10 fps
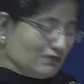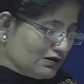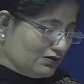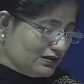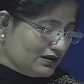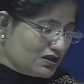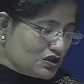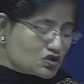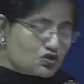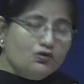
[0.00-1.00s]
Okay,
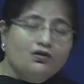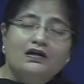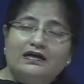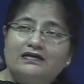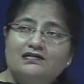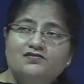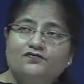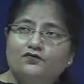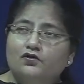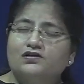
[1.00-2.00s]
so it is
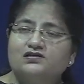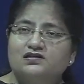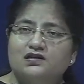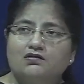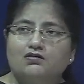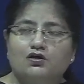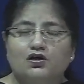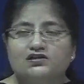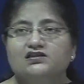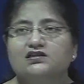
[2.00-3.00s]
focused around
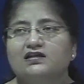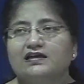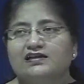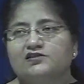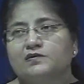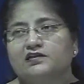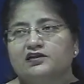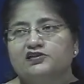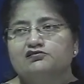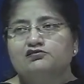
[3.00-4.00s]
logical
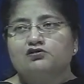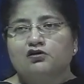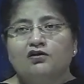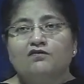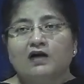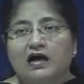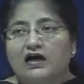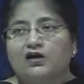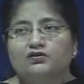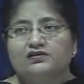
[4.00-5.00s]
explanations of
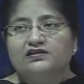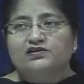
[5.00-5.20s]
how things